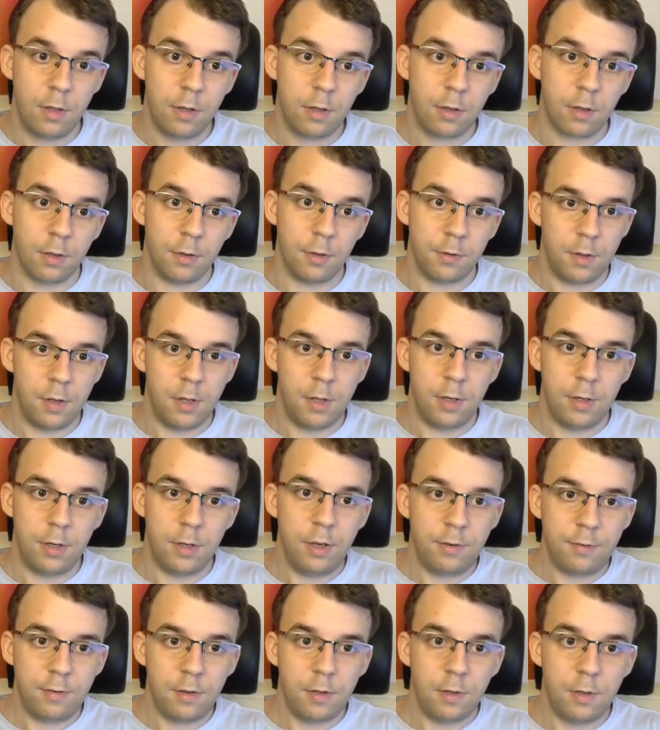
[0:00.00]
because
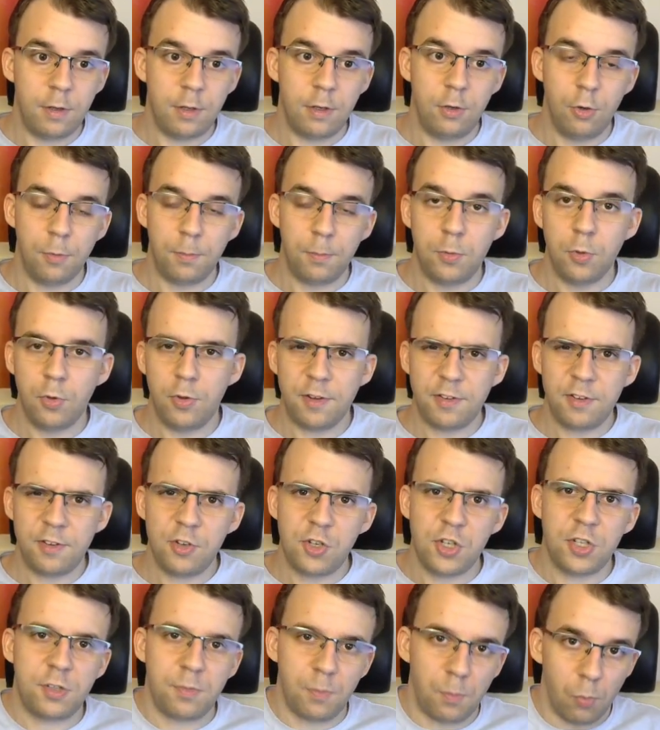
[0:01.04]
this dup2 doesn't
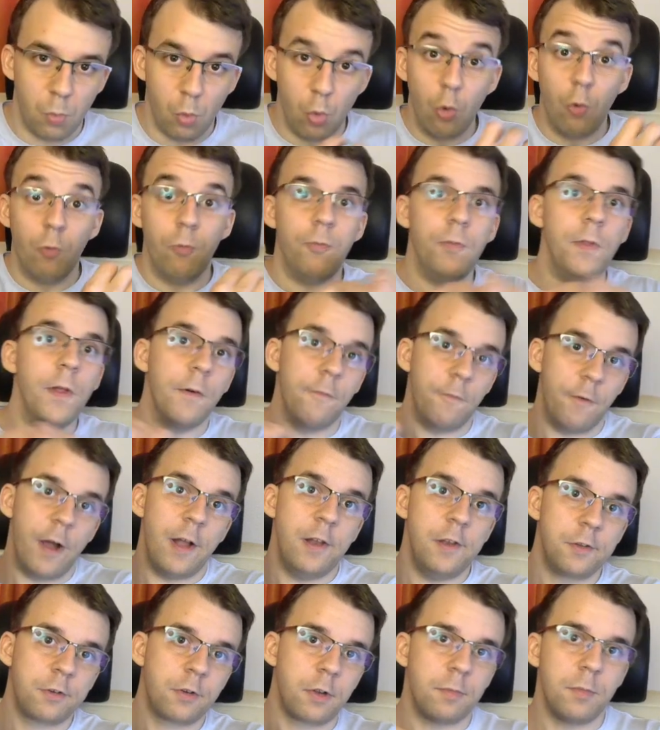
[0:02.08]
just move the file
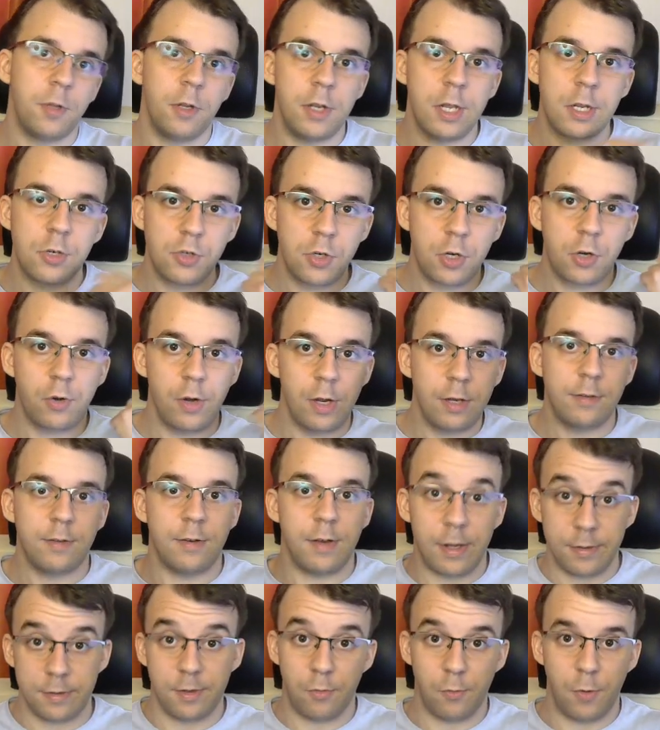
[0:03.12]
descriptor it actually creates
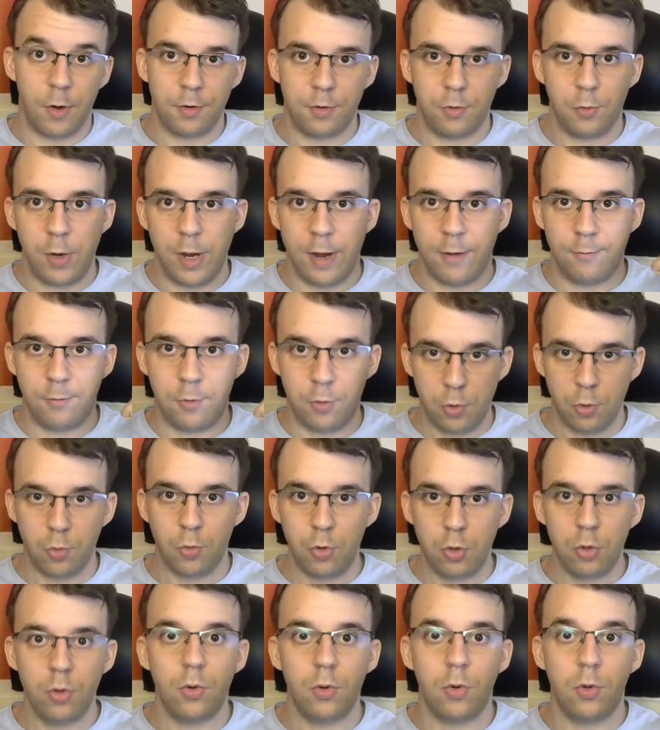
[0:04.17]
another one so we have
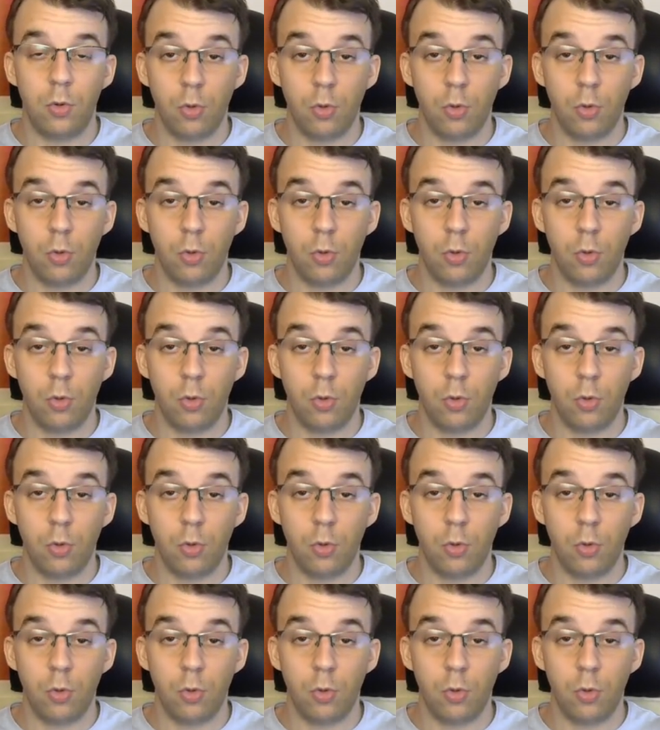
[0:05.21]
two